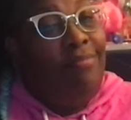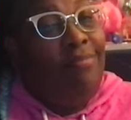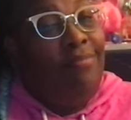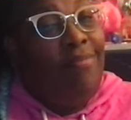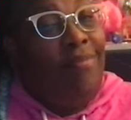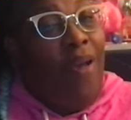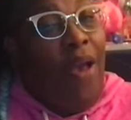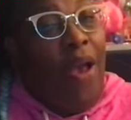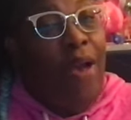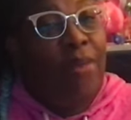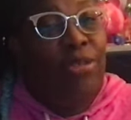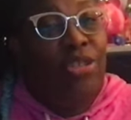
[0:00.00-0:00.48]

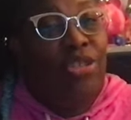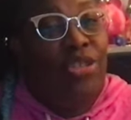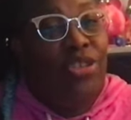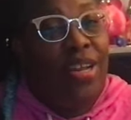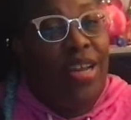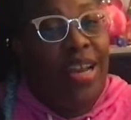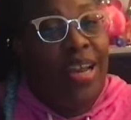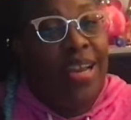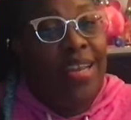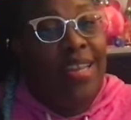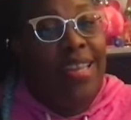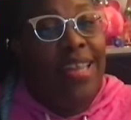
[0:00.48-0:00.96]
I'm straight
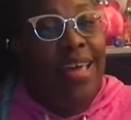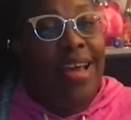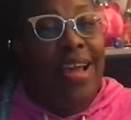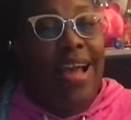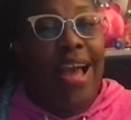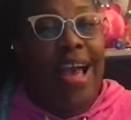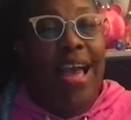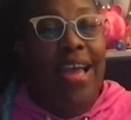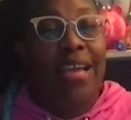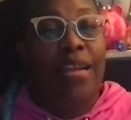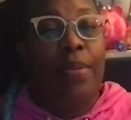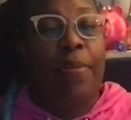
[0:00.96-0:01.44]
out of luck.
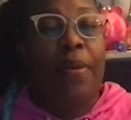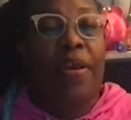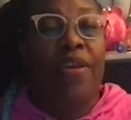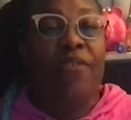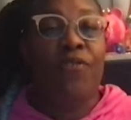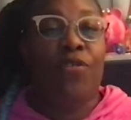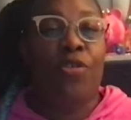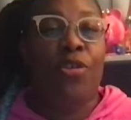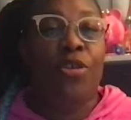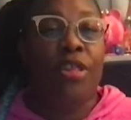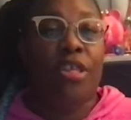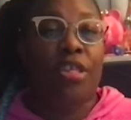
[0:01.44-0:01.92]
I had to pay
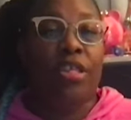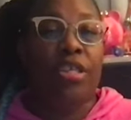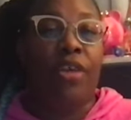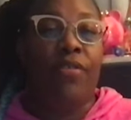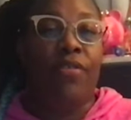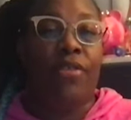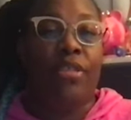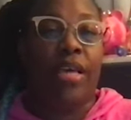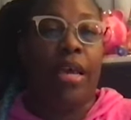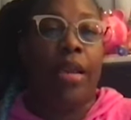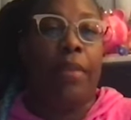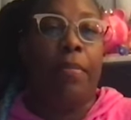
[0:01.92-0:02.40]
for the
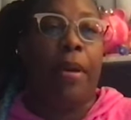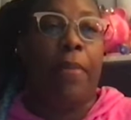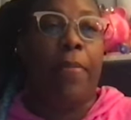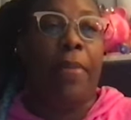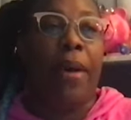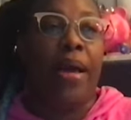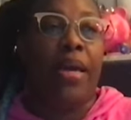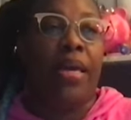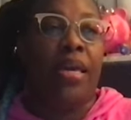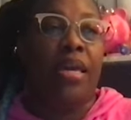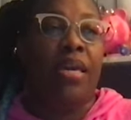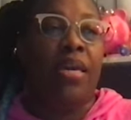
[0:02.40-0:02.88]
service out of my
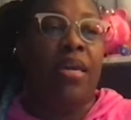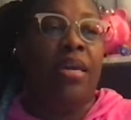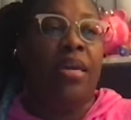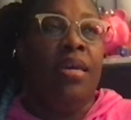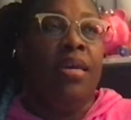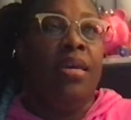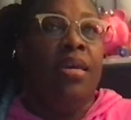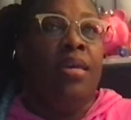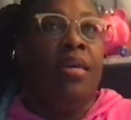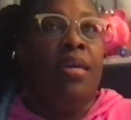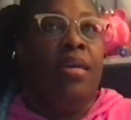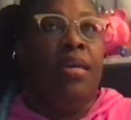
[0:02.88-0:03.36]
pocket.
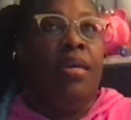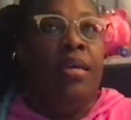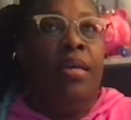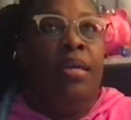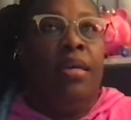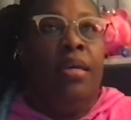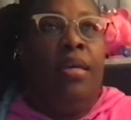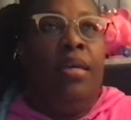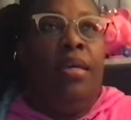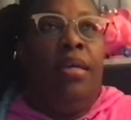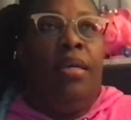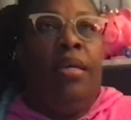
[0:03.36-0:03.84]

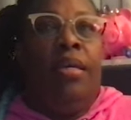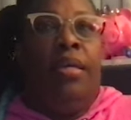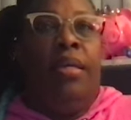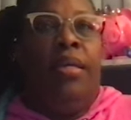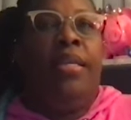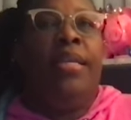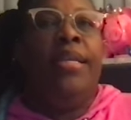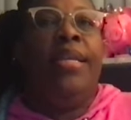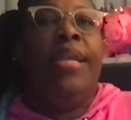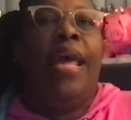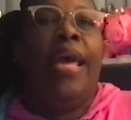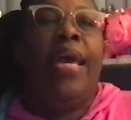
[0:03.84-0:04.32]

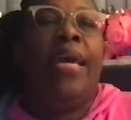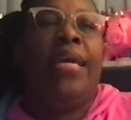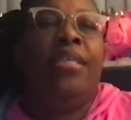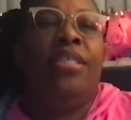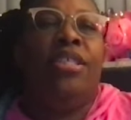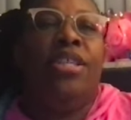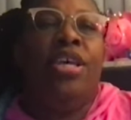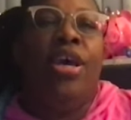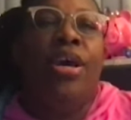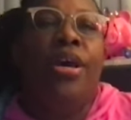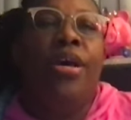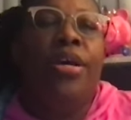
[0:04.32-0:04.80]

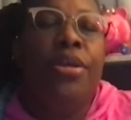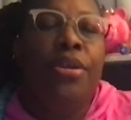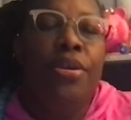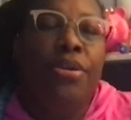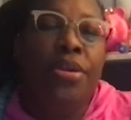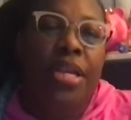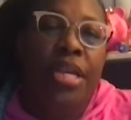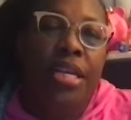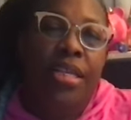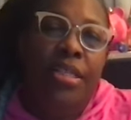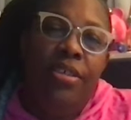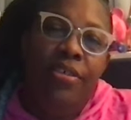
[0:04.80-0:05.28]
Next, you
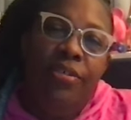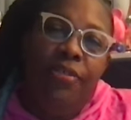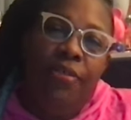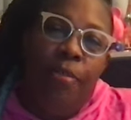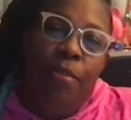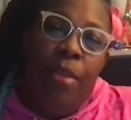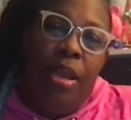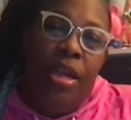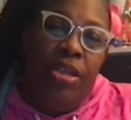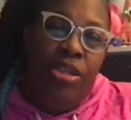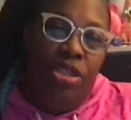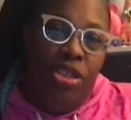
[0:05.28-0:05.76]
need to
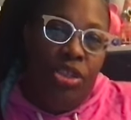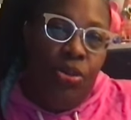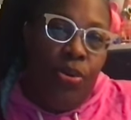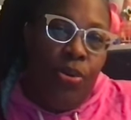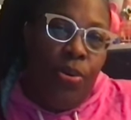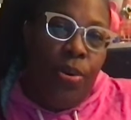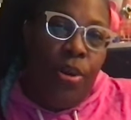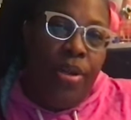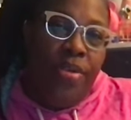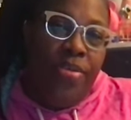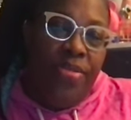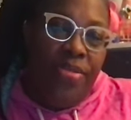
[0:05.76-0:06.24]
make
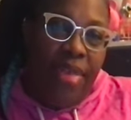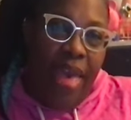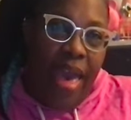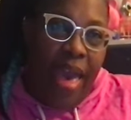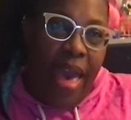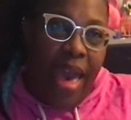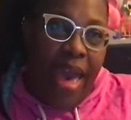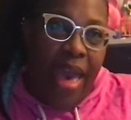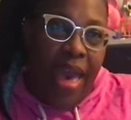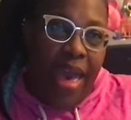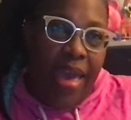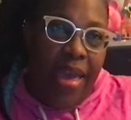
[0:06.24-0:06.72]
sure
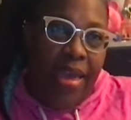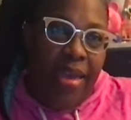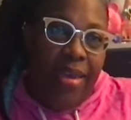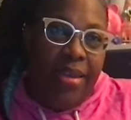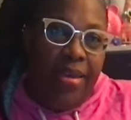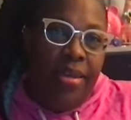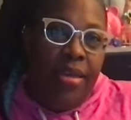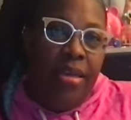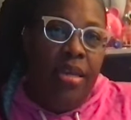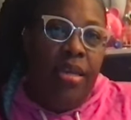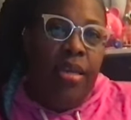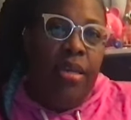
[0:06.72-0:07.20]
that
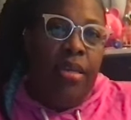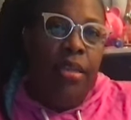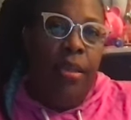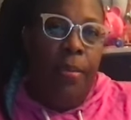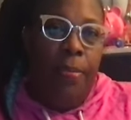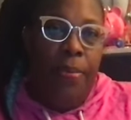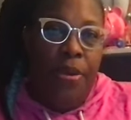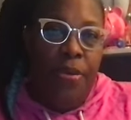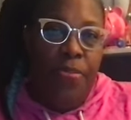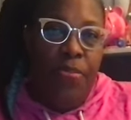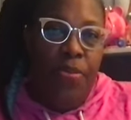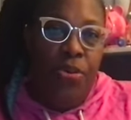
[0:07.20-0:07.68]
the
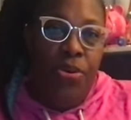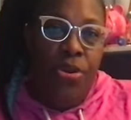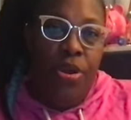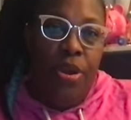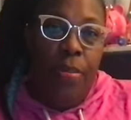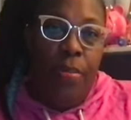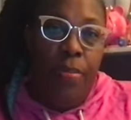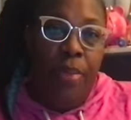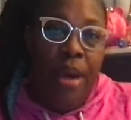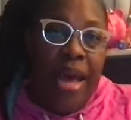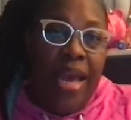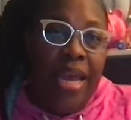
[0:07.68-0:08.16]
people you're
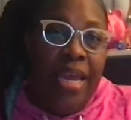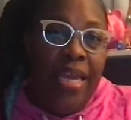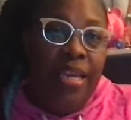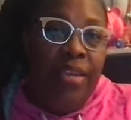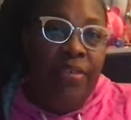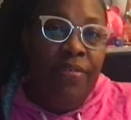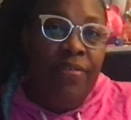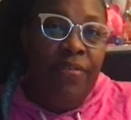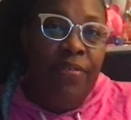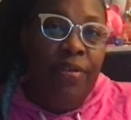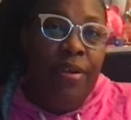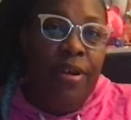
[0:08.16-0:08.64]
buying
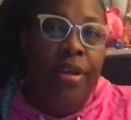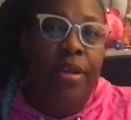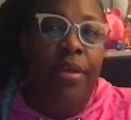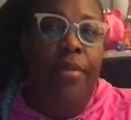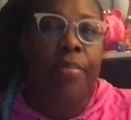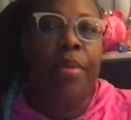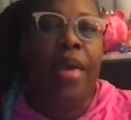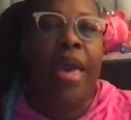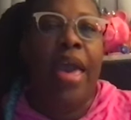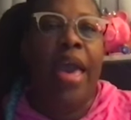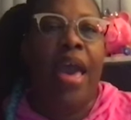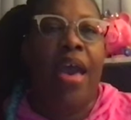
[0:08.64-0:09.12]
it
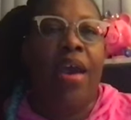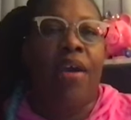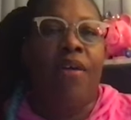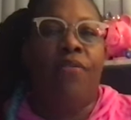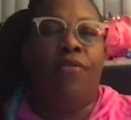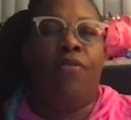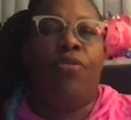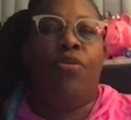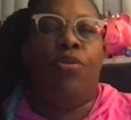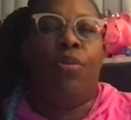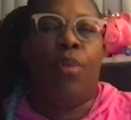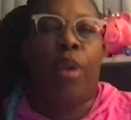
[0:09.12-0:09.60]
from have
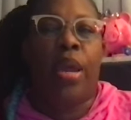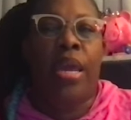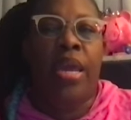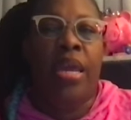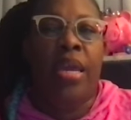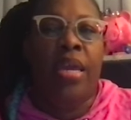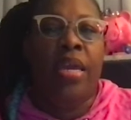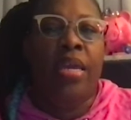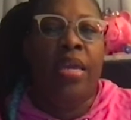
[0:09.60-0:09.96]
great